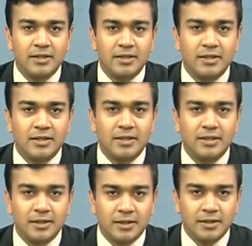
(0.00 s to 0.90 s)

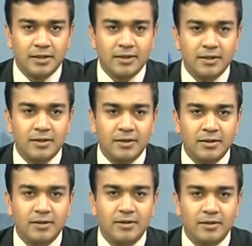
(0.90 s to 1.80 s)

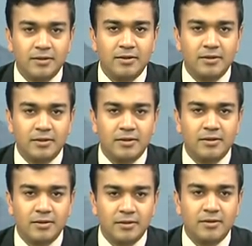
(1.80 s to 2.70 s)

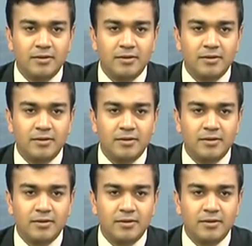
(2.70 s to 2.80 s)
(not speaking)